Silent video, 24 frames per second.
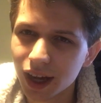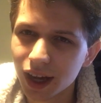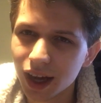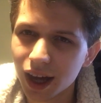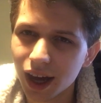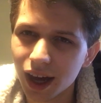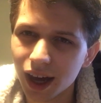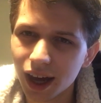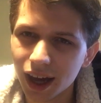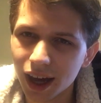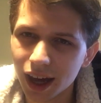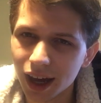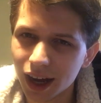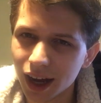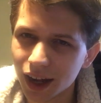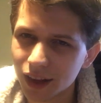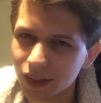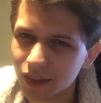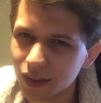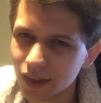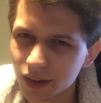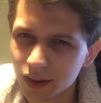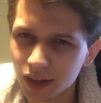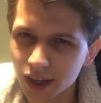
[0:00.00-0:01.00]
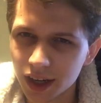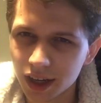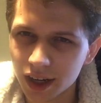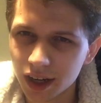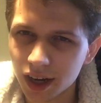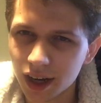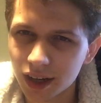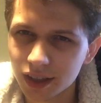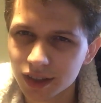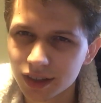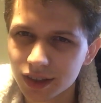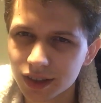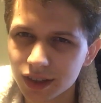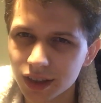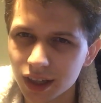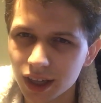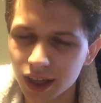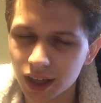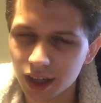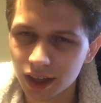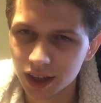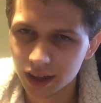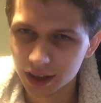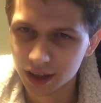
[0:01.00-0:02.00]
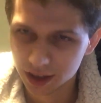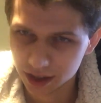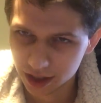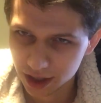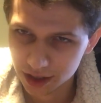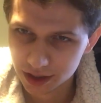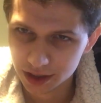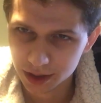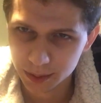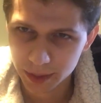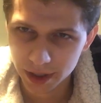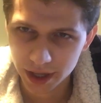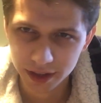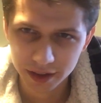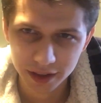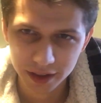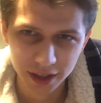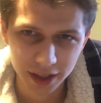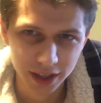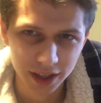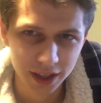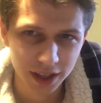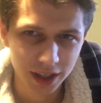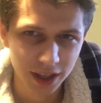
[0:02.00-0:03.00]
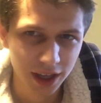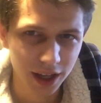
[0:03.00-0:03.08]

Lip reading: and I think in the Gnostic path, like